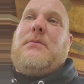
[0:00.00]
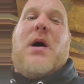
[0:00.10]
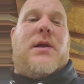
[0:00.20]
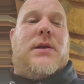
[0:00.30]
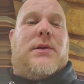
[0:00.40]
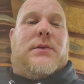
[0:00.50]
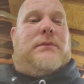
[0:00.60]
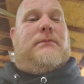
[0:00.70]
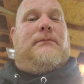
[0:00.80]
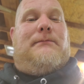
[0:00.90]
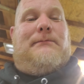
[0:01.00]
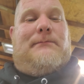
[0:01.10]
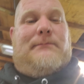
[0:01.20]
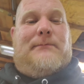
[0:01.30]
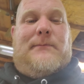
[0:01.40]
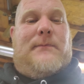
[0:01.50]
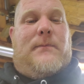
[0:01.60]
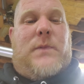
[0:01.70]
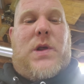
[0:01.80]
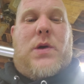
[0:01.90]
But,
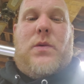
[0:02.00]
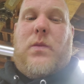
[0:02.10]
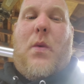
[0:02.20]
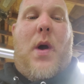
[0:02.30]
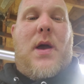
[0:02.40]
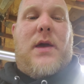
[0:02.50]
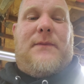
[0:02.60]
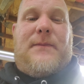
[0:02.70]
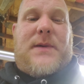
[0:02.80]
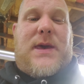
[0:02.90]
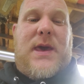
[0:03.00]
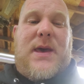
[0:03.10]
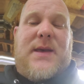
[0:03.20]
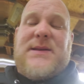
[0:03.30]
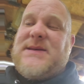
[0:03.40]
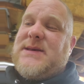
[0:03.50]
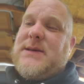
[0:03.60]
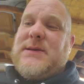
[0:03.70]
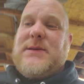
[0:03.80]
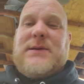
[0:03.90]
you know, wife, kids,
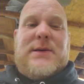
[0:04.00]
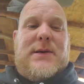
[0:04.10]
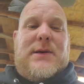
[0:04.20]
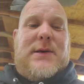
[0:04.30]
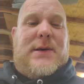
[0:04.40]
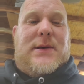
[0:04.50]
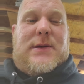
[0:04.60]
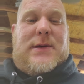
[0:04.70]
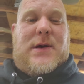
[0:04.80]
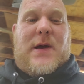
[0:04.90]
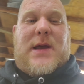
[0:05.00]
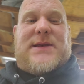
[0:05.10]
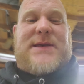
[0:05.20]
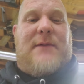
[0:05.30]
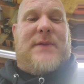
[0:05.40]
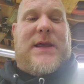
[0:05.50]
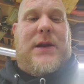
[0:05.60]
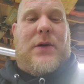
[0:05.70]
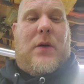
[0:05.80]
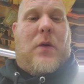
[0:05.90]
you know, I got a
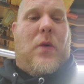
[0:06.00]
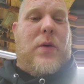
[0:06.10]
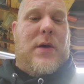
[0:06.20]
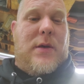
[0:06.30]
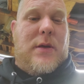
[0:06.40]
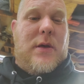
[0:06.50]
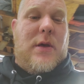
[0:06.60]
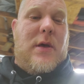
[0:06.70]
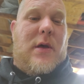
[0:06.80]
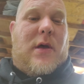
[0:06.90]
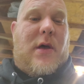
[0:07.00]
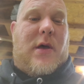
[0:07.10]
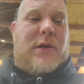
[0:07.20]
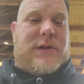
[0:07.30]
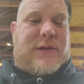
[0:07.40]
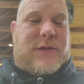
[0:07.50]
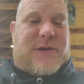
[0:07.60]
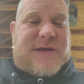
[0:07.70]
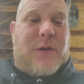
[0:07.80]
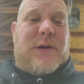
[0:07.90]
17-year-old, a
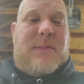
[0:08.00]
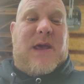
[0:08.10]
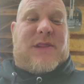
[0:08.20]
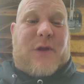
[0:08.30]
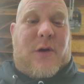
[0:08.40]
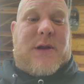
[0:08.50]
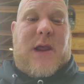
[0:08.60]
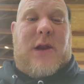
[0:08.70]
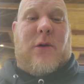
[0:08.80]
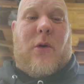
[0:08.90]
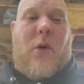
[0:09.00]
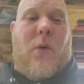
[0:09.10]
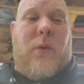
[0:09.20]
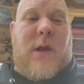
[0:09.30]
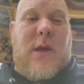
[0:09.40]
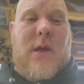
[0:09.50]
soon-to-be 13-year-old,